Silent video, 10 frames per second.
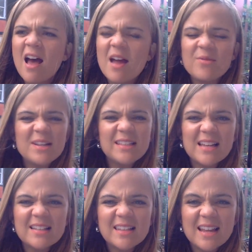I want to
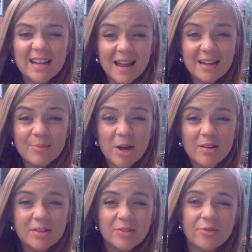say it's like
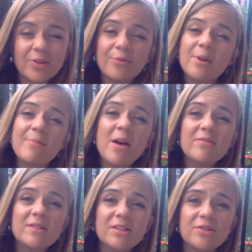$90 for 3
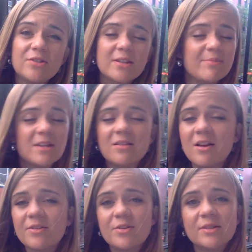months or something
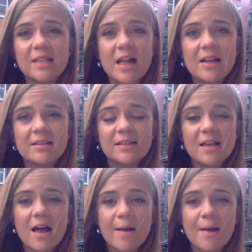along those lines.